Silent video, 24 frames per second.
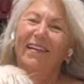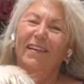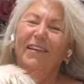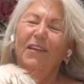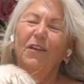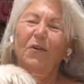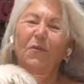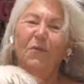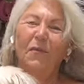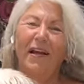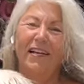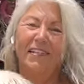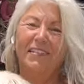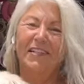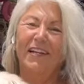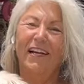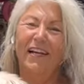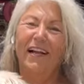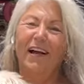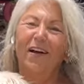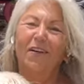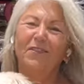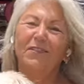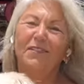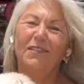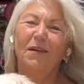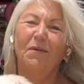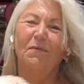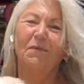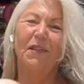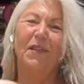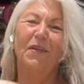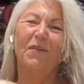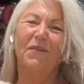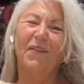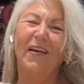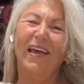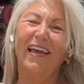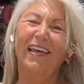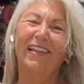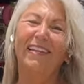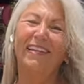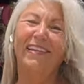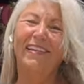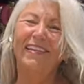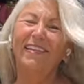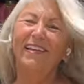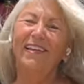you might check out some of the van